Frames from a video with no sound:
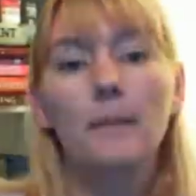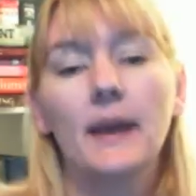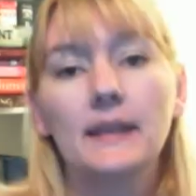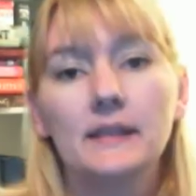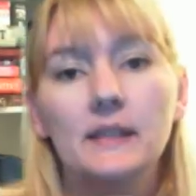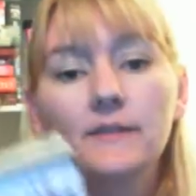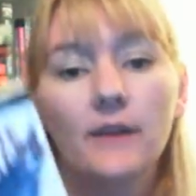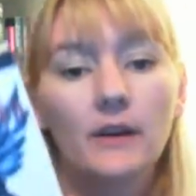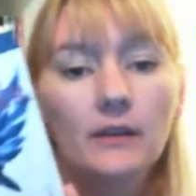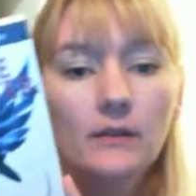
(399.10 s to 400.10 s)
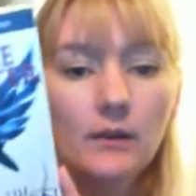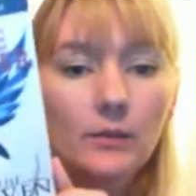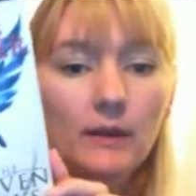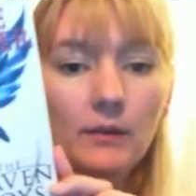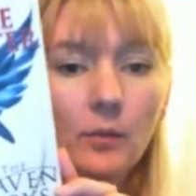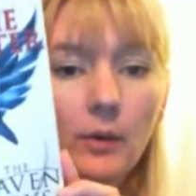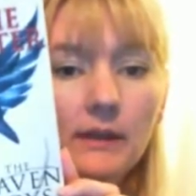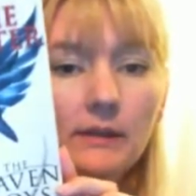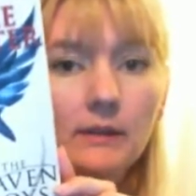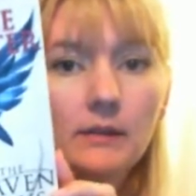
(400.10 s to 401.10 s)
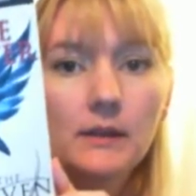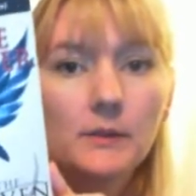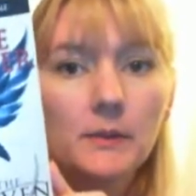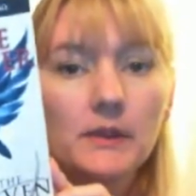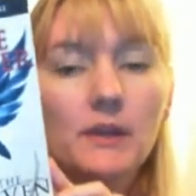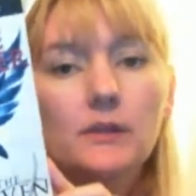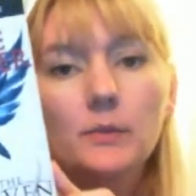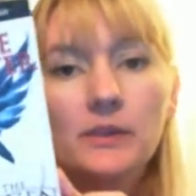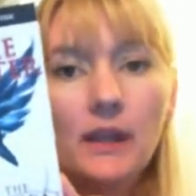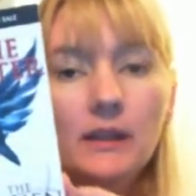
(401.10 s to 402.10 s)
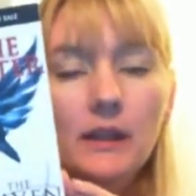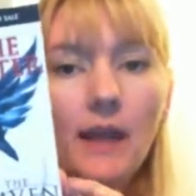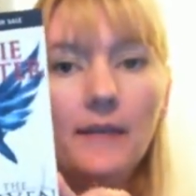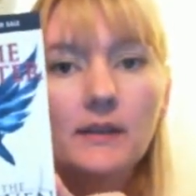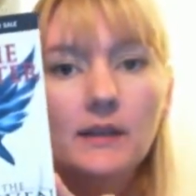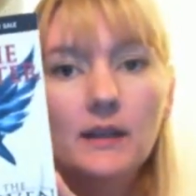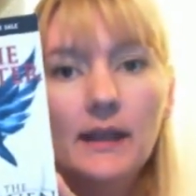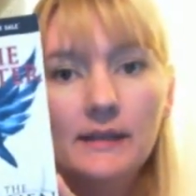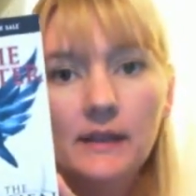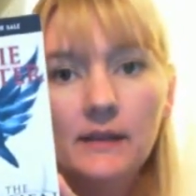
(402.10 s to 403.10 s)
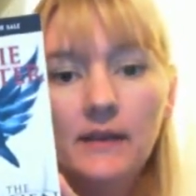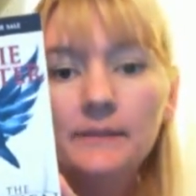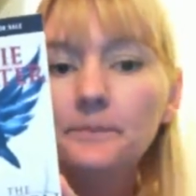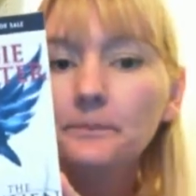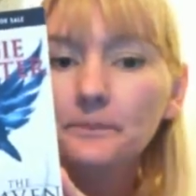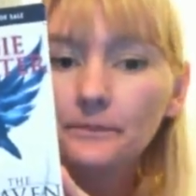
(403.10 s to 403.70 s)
Maggie Stiefvater, The Raven Boys. This was also presented at the Scholastic event.